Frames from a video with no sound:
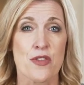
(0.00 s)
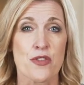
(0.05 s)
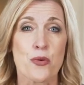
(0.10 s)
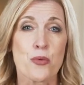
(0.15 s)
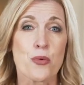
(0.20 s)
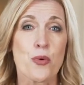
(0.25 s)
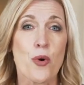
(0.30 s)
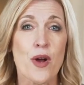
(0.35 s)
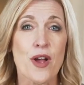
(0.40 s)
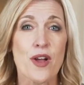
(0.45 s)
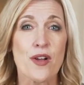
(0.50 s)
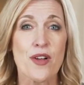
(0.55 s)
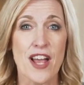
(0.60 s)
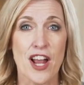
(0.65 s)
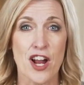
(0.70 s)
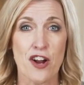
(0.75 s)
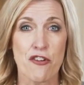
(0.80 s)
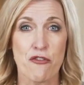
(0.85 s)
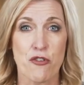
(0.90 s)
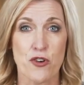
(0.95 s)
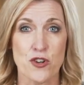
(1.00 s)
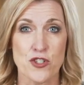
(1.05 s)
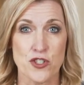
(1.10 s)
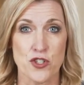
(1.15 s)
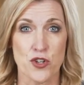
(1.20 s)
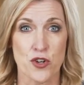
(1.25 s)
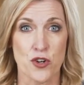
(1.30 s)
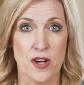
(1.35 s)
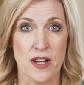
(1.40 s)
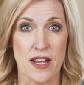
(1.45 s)
The Royal Air
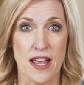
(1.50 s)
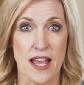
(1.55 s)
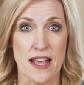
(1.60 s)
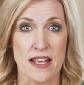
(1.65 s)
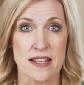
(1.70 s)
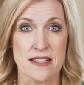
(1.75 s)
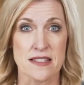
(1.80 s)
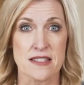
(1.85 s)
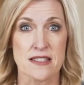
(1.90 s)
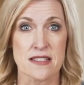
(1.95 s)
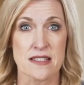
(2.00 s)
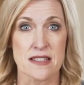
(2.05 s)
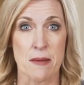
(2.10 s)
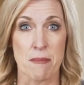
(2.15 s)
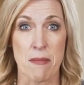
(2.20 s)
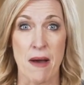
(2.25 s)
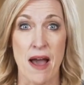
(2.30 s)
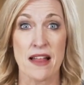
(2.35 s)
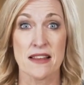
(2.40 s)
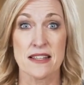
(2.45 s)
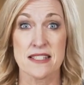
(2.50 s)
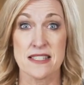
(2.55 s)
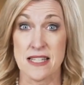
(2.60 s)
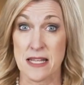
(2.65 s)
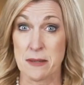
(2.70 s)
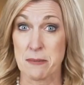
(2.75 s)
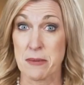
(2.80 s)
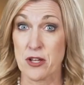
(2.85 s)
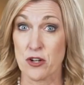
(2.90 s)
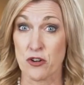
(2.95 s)
Force Hurricanes that
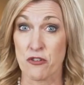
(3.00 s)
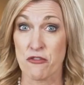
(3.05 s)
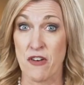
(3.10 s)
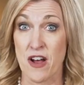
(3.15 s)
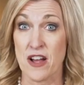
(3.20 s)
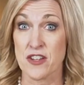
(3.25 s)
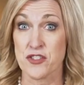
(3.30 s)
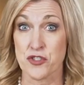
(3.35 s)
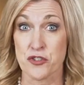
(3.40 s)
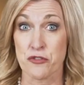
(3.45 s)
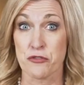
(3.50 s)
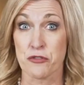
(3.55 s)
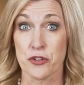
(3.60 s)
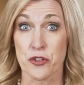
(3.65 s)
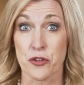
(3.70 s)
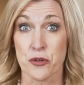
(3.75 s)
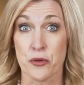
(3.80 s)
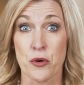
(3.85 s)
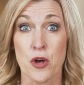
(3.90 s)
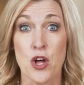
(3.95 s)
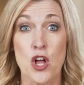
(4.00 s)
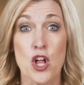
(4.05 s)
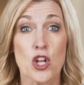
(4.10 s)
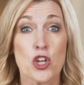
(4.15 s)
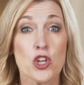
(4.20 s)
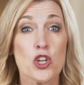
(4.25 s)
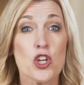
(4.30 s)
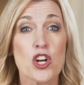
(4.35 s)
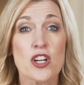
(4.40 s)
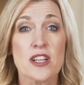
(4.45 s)
pilots like Peter Foster flew
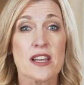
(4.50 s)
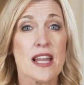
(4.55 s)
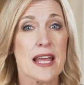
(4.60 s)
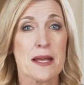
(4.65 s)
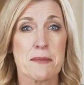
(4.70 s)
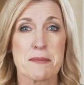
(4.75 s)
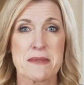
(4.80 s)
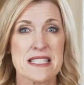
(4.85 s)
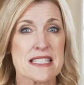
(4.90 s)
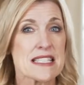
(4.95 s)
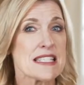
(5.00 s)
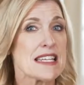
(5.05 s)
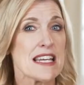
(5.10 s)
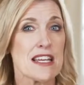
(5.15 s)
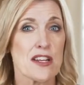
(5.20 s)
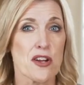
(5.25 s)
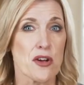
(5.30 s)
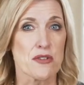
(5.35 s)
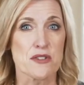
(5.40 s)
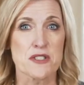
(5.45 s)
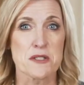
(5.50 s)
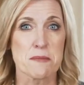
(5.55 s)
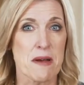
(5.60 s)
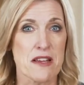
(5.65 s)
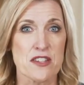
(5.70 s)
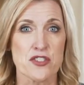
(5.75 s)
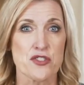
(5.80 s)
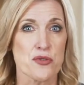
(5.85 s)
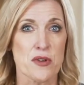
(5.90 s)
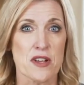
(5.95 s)
looked like mosquitoes
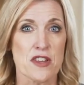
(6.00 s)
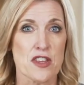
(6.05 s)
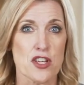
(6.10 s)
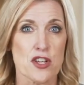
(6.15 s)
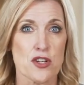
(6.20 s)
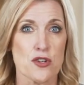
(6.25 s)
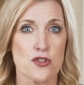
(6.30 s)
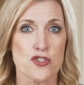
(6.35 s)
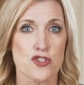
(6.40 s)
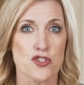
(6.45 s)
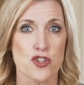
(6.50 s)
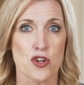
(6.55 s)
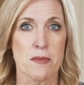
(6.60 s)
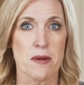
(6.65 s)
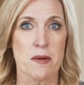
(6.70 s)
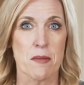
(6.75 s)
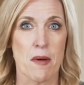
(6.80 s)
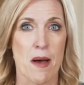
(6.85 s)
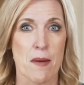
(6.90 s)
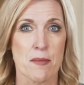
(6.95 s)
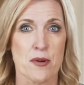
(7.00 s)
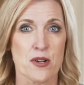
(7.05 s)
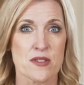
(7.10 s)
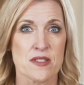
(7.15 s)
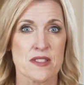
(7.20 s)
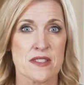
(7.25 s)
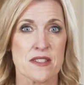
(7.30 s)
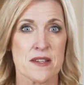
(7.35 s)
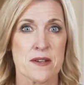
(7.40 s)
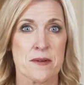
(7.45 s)
pestering the huge German
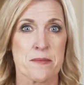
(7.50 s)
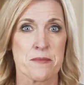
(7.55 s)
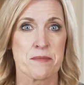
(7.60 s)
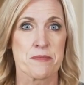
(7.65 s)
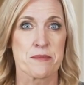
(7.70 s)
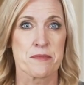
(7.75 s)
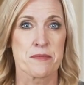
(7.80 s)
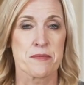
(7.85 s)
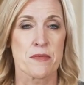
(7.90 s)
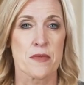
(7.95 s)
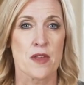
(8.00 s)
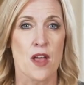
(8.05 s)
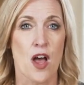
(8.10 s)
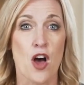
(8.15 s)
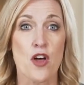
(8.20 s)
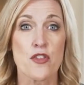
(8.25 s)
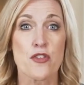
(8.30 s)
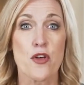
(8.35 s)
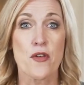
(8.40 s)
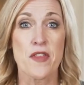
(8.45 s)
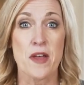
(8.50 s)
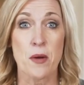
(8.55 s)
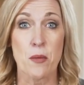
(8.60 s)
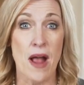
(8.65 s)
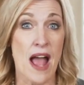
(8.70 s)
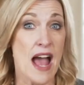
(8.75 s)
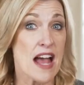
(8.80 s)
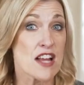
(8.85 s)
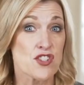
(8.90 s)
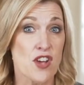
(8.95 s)
bombers. Although they
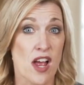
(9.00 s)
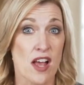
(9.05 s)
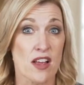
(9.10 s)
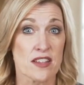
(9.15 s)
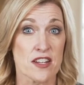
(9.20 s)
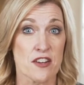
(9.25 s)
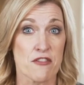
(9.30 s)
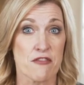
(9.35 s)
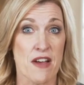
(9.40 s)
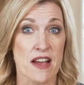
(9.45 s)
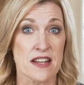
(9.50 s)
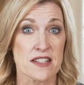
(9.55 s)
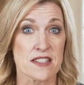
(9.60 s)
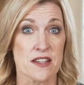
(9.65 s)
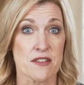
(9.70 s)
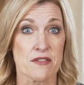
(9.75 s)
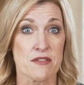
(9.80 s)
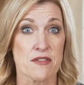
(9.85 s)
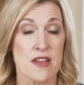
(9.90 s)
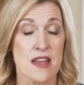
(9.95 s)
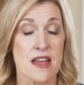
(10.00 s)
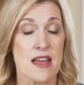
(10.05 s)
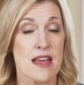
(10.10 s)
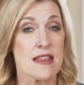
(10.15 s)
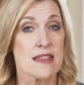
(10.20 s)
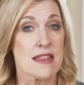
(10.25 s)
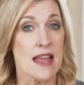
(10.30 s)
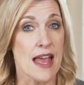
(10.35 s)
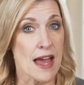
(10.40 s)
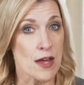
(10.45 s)
were agile and effective,
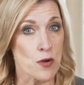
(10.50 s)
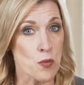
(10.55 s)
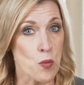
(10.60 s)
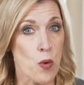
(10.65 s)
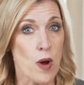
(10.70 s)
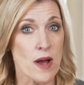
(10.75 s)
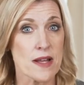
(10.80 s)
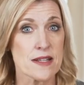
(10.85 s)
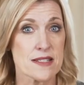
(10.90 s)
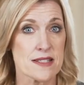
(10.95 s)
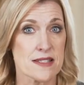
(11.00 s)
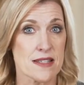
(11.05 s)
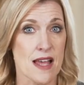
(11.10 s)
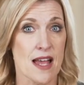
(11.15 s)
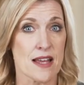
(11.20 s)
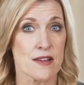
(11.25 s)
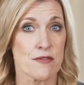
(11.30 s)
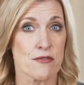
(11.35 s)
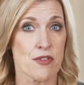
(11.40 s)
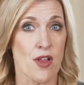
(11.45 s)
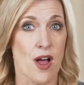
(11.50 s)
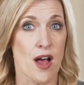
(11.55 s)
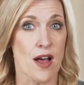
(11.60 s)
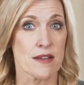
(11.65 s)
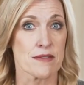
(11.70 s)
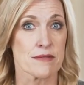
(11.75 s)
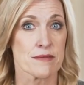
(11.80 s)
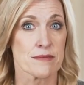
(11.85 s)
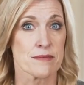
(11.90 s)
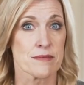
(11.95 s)
they had one design
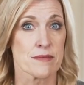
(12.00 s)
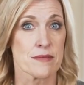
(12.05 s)
flaw.